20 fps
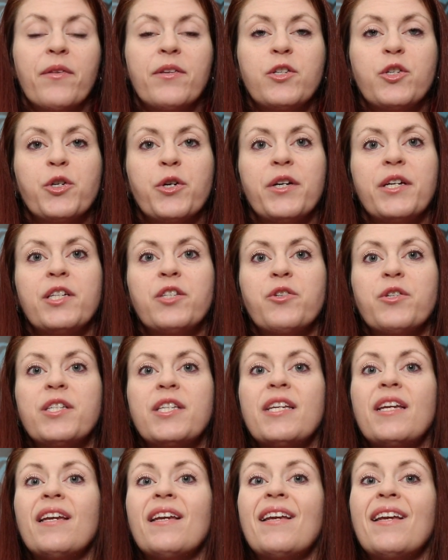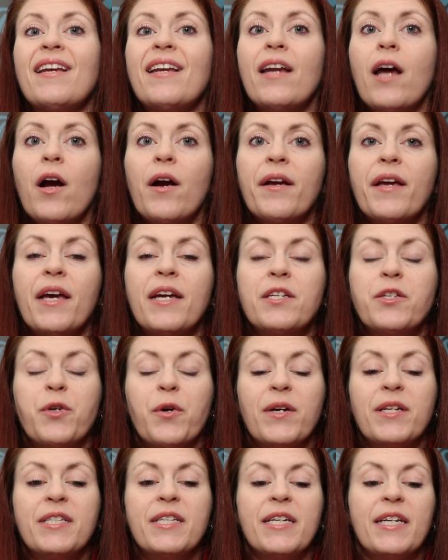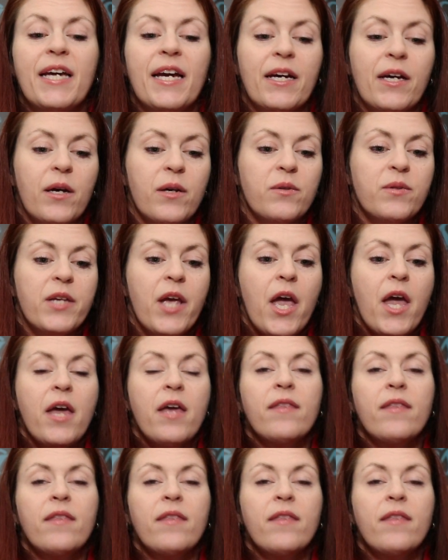that you're interested in our case, crested geckos,